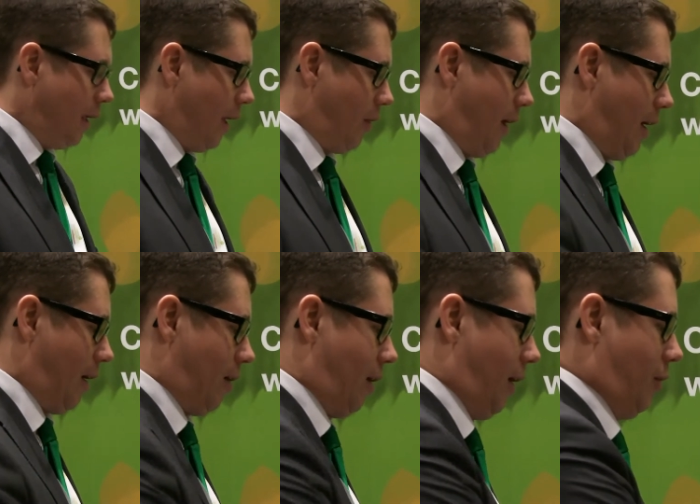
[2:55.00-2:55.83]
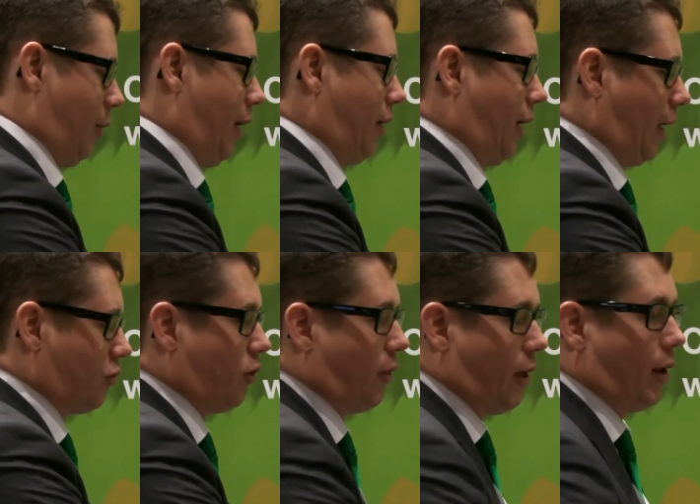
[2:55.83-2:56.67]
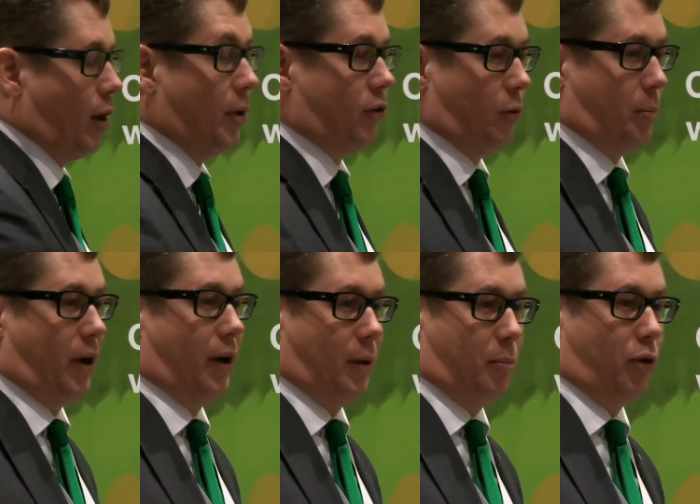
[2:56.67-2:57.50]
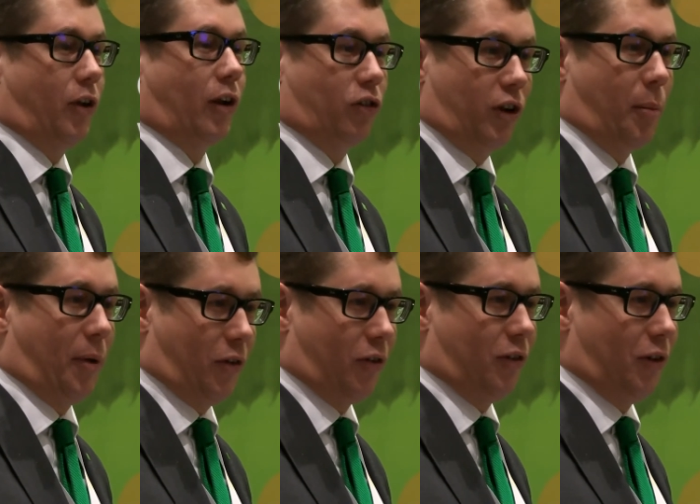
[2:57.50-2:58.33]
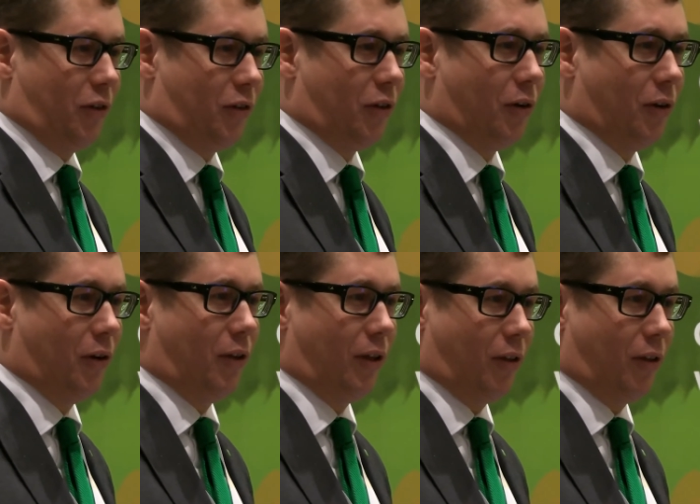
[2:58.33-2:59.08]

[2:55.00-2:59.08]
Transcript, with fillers: Yeah, they are. Well, actually, they are limited by production capacity, so ah.